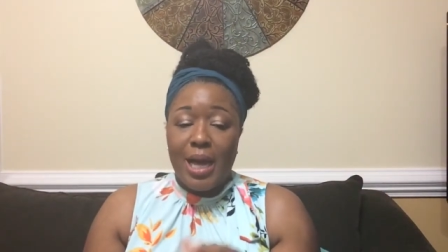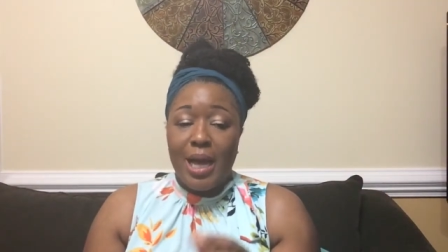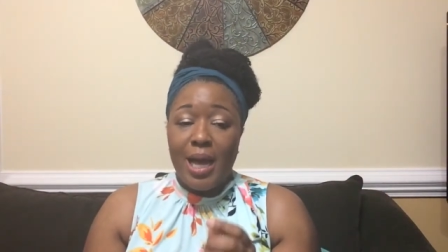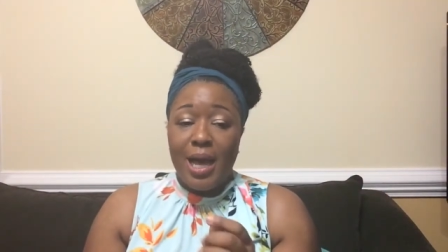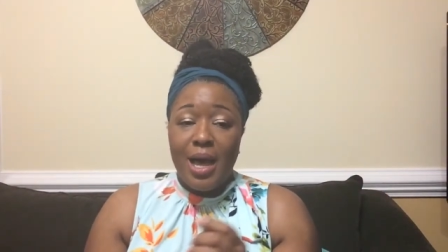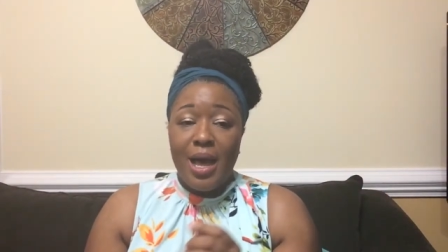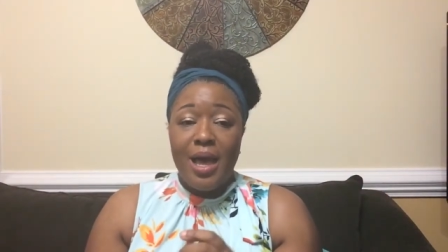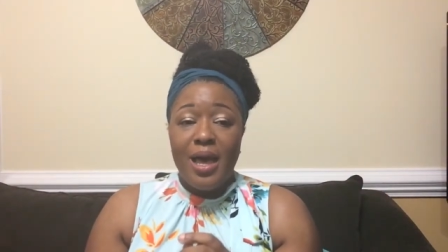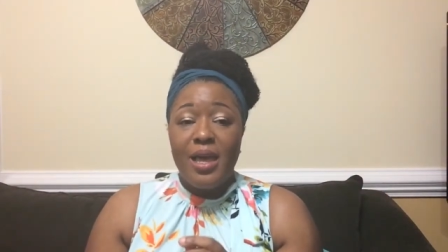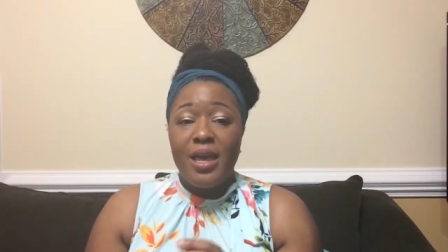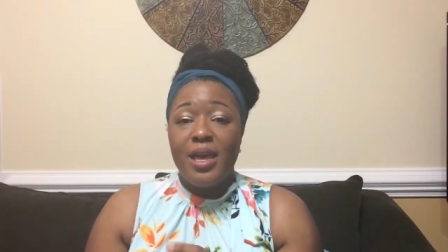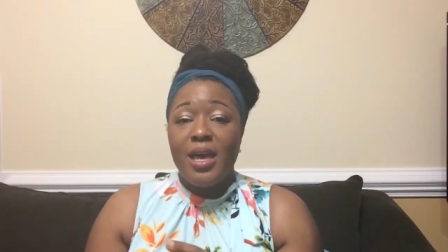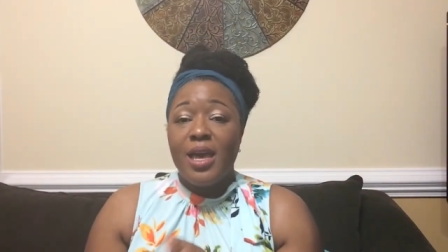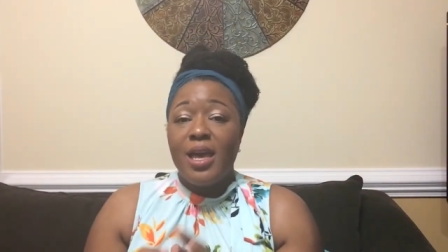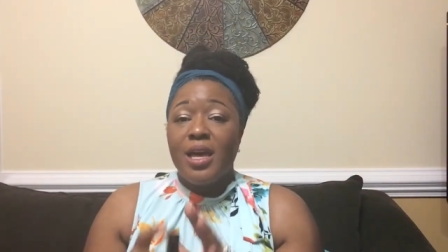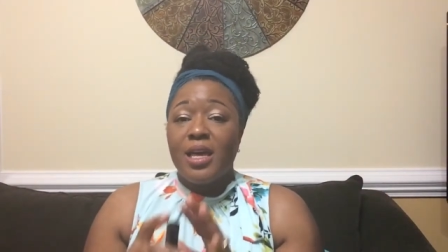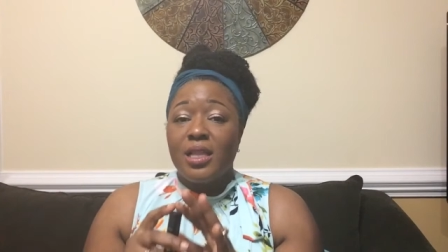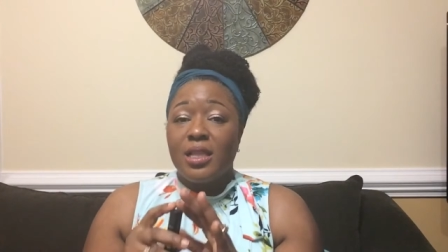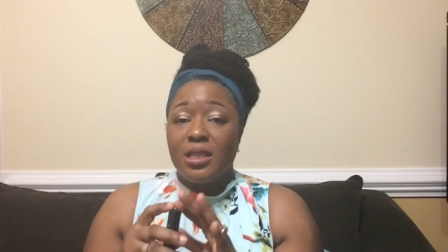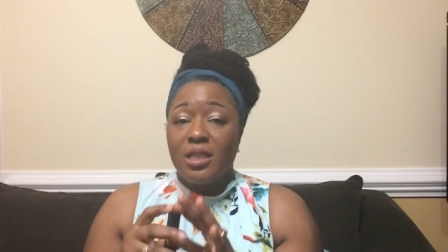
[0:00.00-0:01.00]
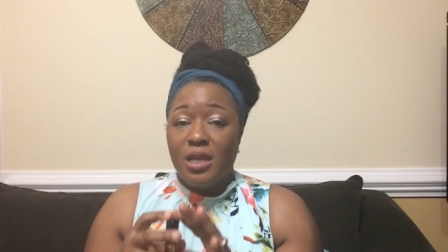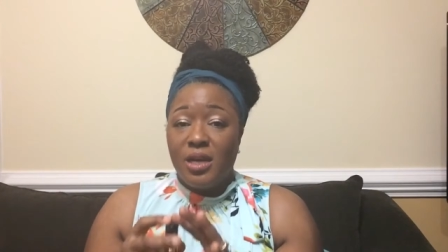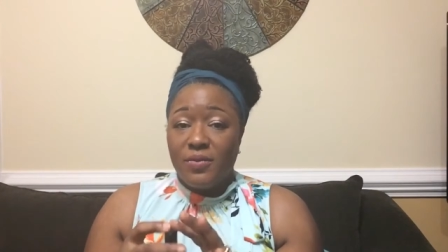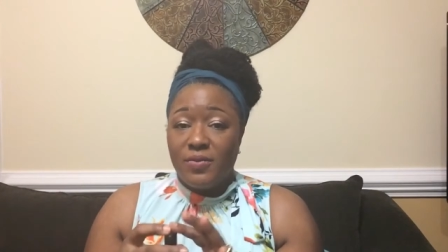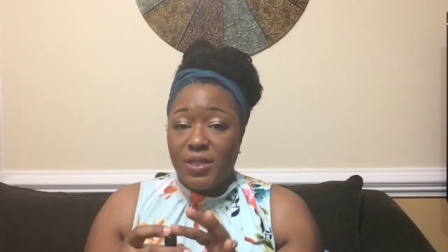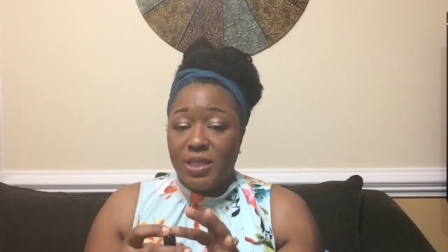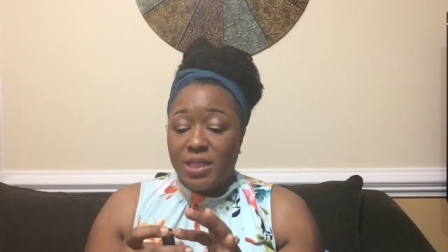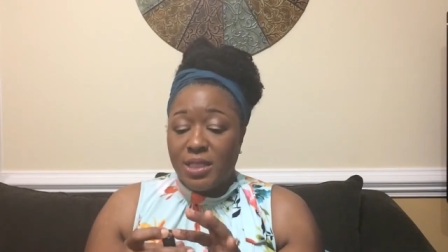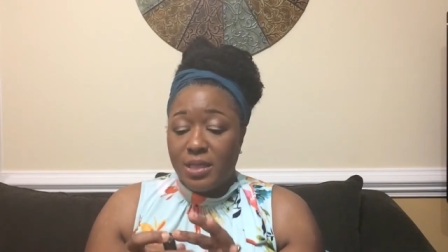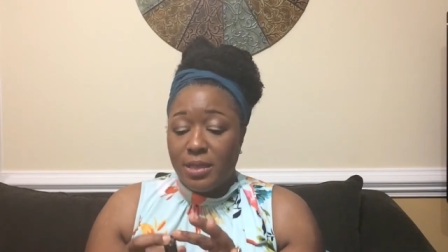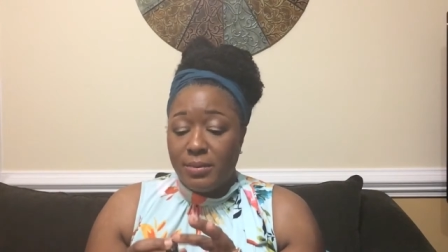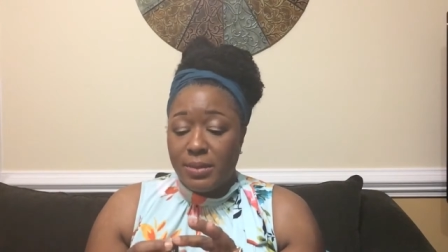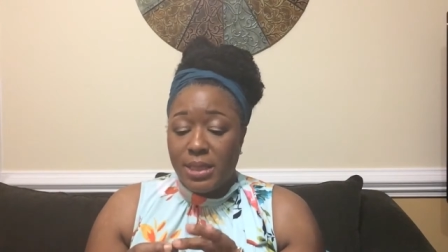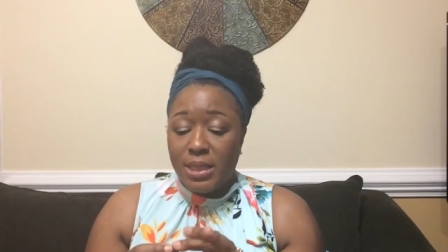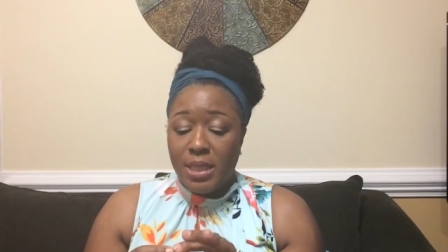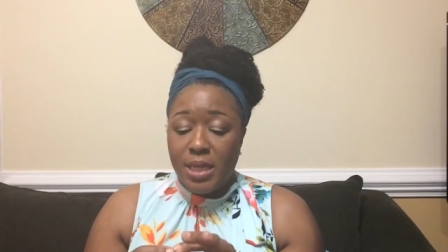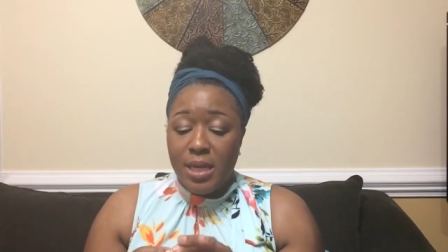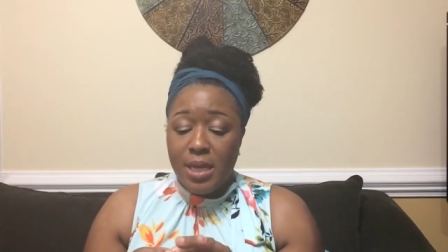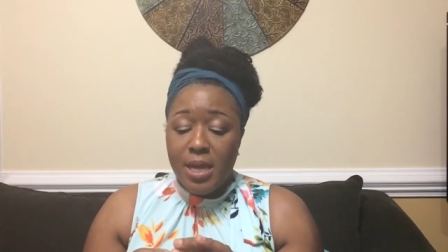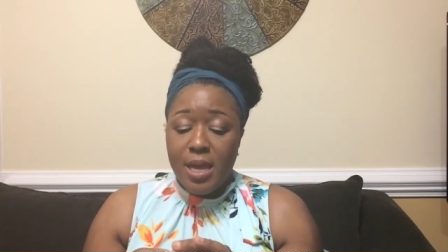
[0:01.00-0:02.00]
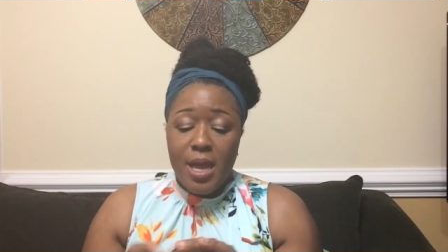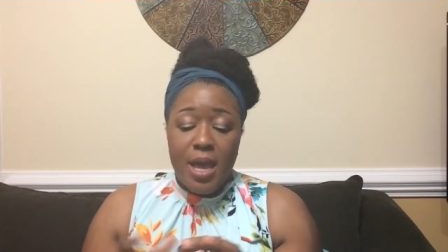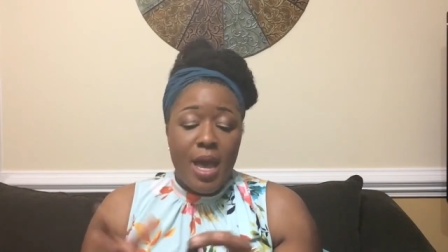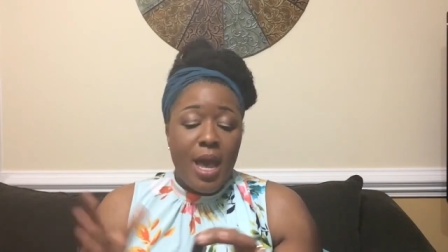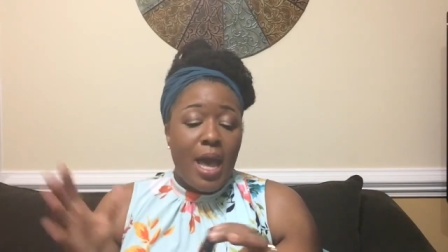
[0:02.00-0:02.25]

I love this lipstick.